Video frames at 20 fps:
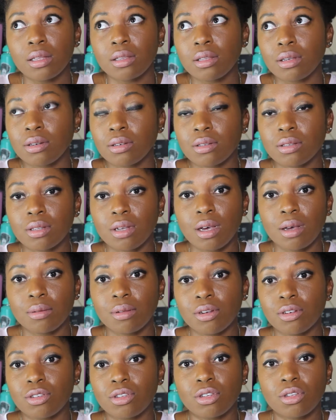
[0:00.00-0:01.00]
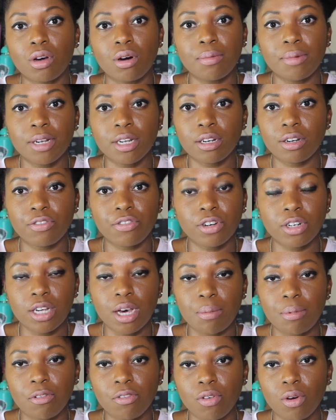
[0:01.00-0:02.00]
There's so many different
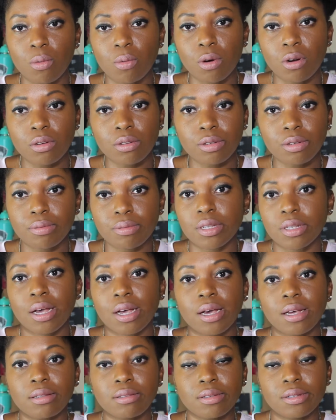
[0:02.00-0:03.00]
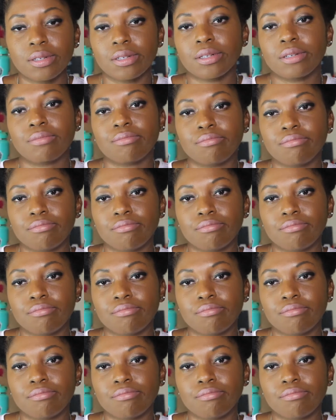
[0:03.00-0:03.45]
type of foam rolls, but like I said,